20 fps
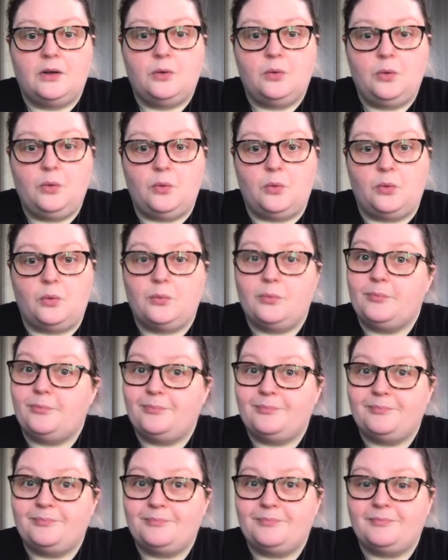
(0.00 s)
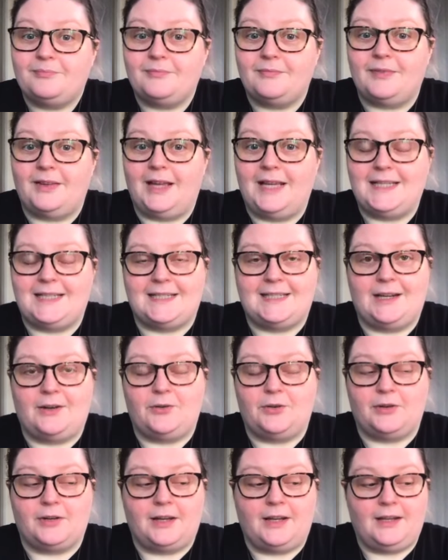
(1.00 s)
Ooh, that's a
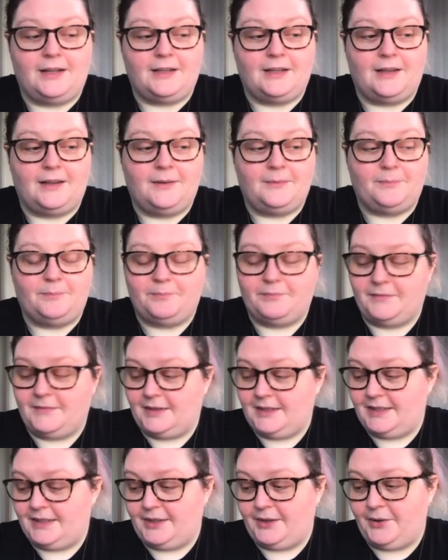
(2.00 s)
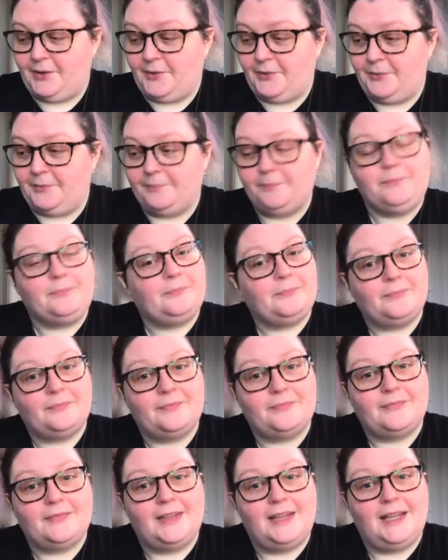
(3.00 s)
downer to end on. So,
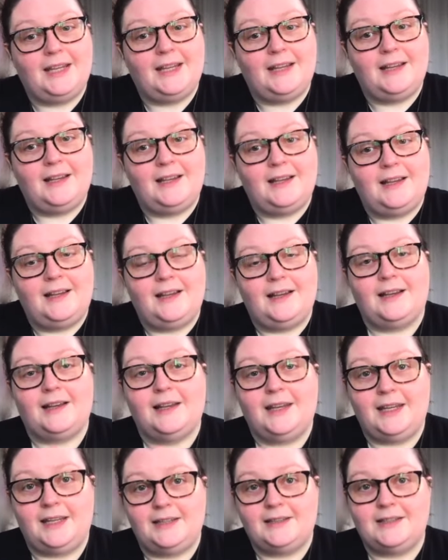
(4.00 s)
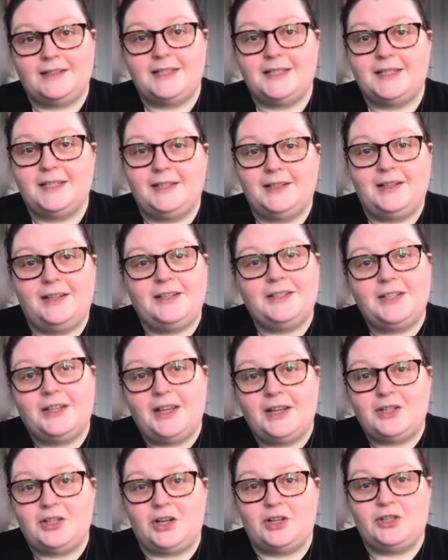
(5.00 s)
kittens, until
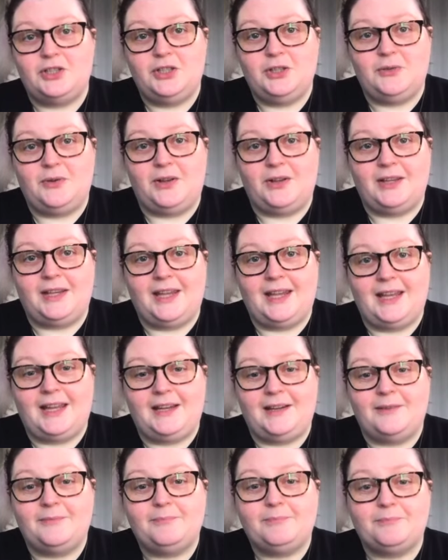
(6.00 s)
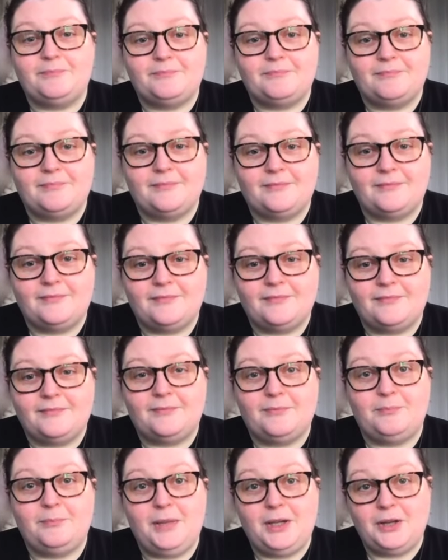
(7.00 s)
I talk to you all again,
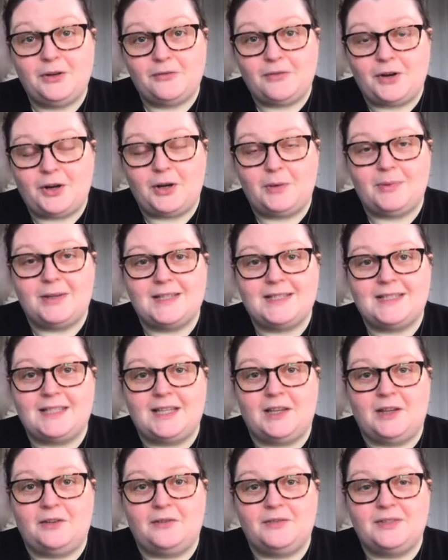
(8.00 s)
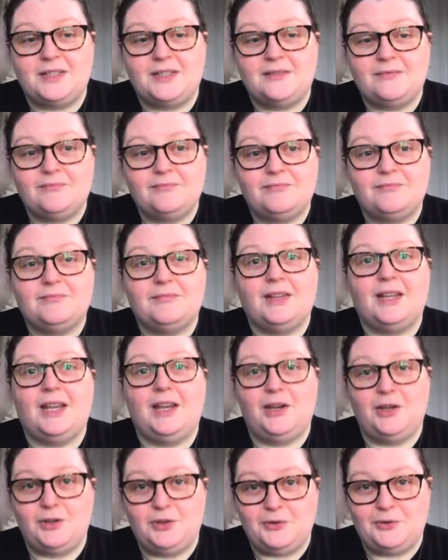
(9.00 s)
be your very best selves
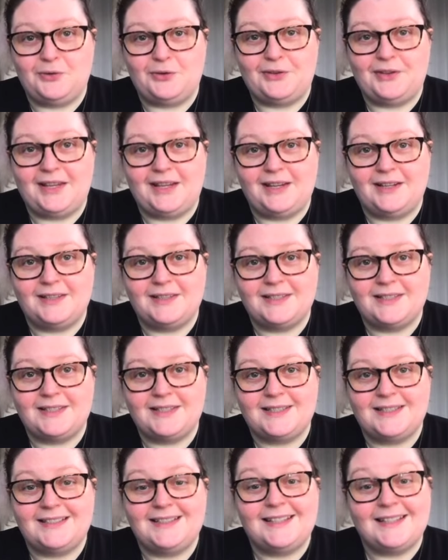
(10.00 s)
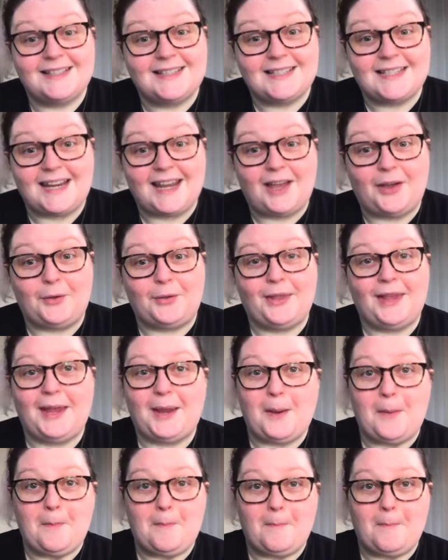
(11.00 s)
and do good things and stay healthy.